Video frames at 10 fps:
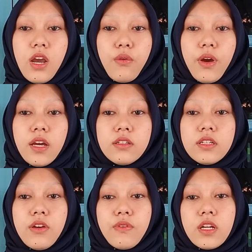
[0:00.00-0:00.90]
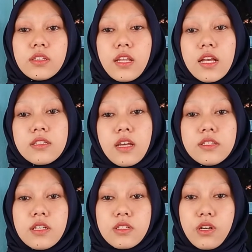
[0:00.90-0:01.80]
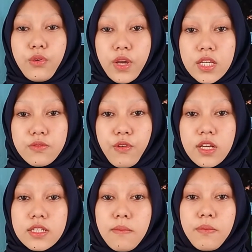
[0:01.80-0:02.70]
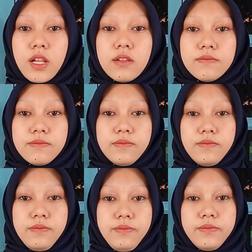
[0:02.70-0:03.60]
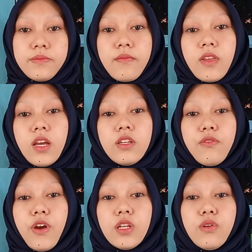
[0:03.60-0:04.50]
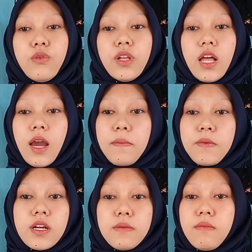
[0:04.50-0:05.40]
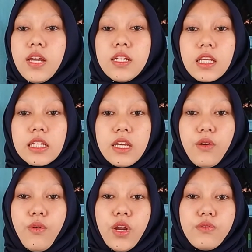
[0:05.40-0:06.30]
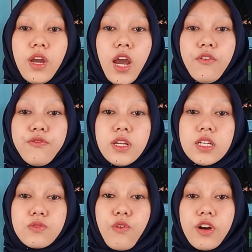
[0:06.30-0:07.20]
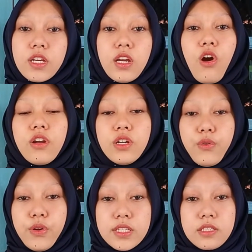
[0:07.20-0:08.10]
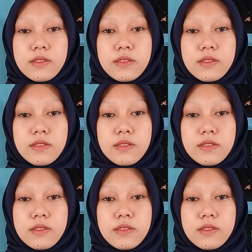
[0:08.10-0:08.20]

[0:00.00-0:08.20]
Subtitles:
when given a task such as a quiz, for example, the value will appear immediately when we have finished working on the quiz.